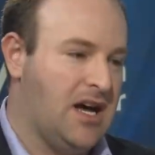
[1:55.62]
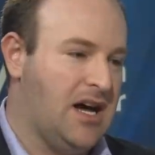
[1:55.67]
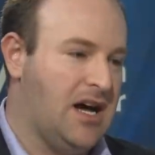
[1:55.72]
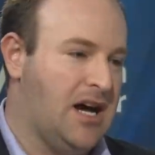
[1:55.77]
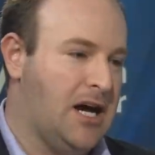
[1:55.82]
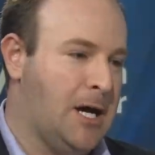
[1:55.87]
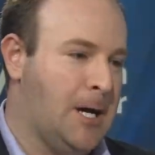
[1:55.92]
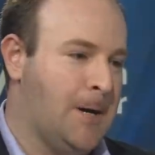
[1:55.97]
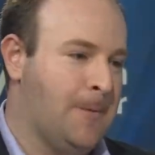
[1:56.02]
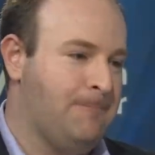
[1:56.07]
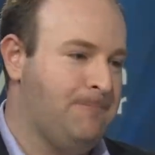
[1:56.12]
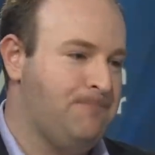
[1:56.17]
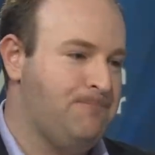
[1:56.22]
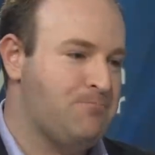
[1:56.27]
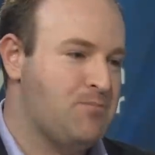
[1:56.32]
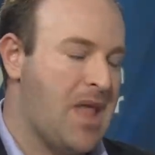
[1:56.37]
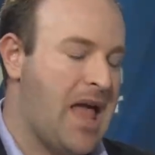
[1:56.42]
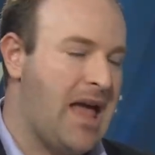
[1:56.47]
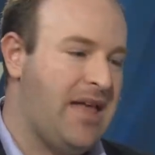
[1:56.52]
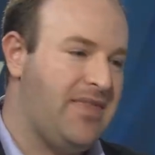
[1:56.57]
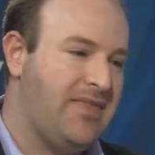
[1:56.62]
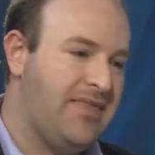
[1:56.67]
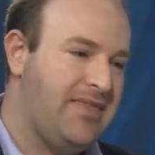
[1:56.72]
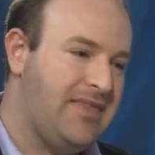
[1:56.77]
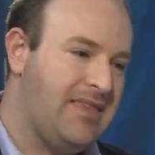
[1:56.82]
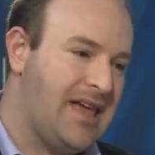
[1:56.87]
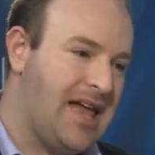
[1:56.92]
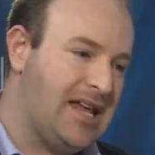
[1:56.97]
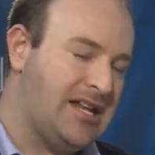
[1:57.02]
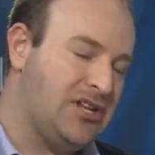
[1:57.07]
Um, and,
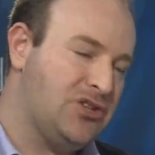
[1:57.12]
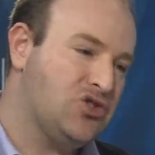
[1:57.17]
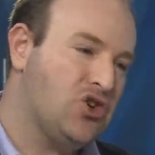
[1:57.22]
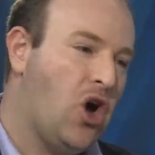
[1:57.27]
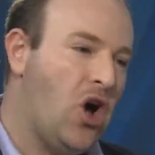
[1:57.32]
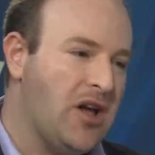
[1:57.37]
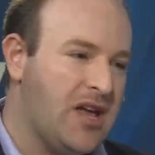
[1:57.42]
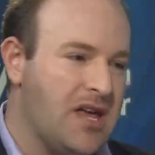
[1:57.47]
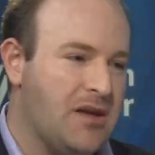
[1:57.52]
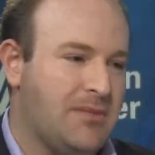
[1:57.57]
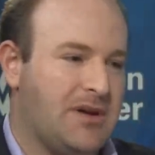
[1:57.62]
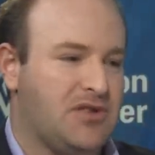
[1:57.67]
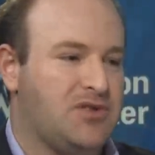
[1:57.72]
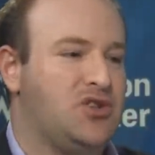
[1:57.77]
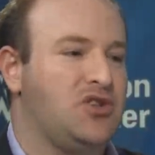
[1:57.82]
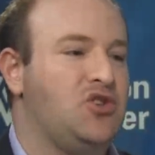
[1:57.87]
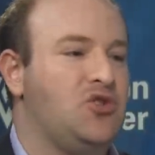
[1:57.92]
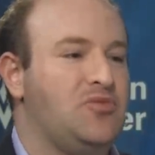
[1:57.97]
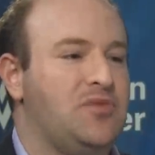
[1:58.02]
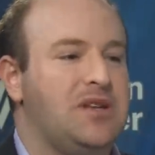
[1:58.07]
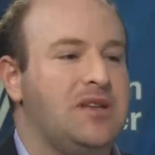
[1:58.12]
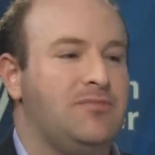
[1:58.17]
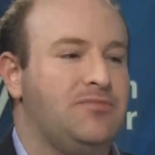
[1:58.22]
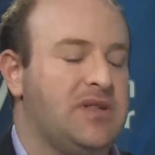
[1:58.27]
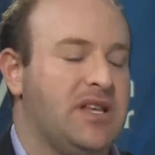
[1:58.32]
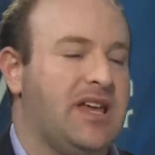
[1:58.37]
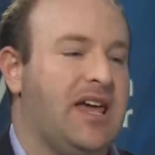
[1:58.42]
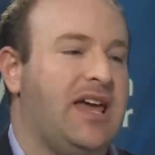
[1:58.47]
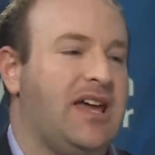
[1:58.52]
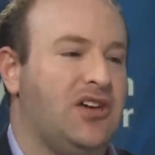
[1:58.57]
and in talking about the human
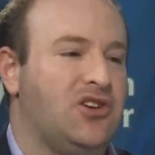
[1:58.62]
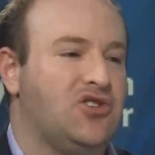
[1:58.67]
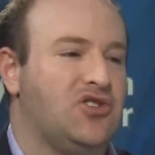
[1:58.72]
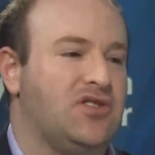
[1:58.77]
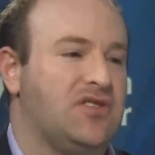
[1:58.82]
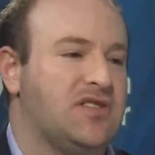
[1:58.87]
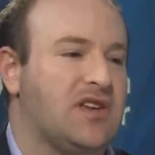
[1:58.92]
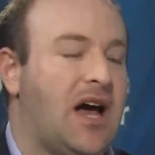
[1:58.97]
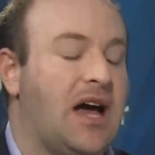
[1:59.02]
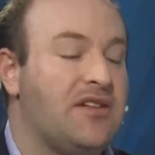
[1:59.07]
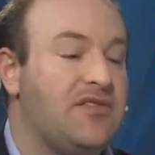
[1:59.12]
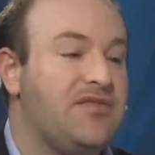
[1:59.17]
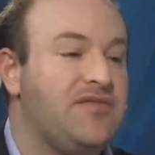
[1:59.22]
implications, I